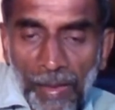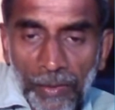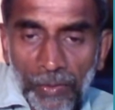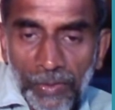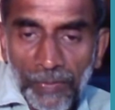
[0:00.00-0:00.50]

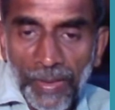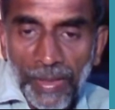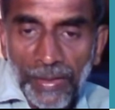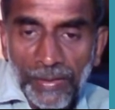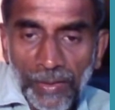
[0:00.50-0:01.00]
and goes to
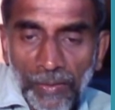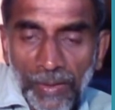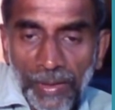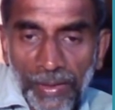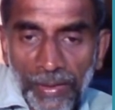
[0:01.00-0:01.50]
various
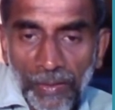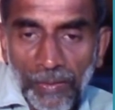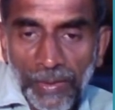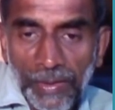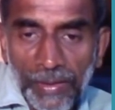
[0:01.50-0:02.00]
nuclei,
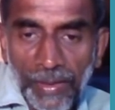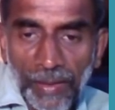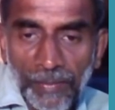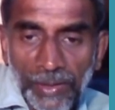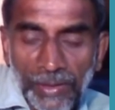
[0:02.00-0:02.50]
including the
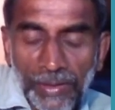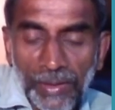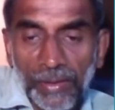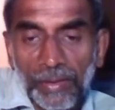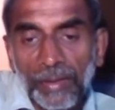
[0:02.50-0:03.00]
thalamus
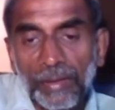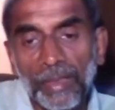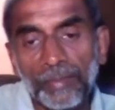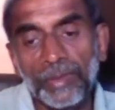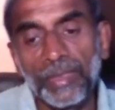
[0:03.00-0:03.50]
and
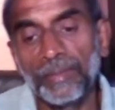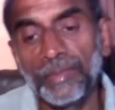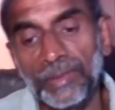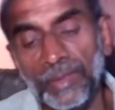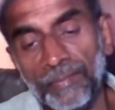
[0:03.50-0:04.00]

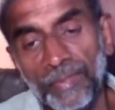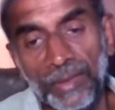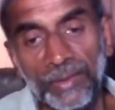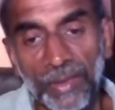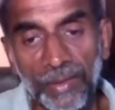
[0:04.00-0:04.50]
hypothalamus and
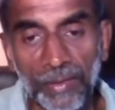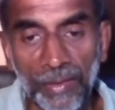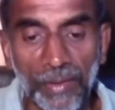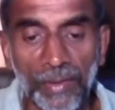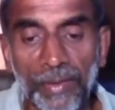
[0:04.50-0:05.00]
various other,
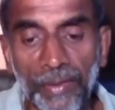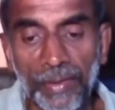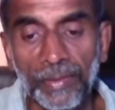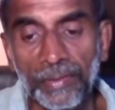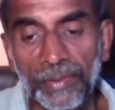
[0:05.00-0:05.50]

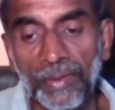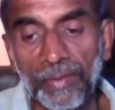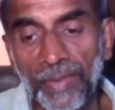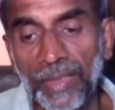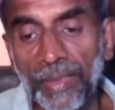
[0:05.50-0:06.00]
and it's not
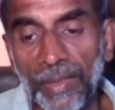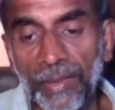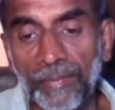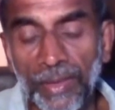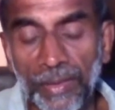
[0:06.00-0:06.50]
very
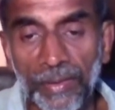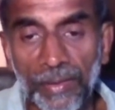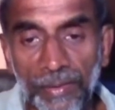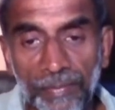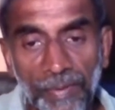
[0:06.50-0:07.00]
clear what
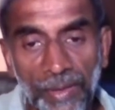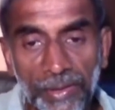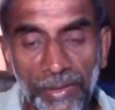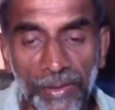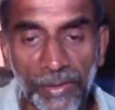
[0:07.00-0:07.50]

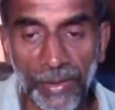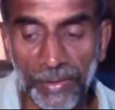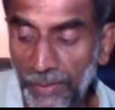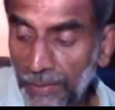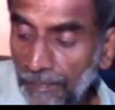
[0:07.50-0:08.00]
function it
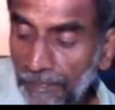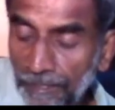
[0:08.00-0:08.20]
has.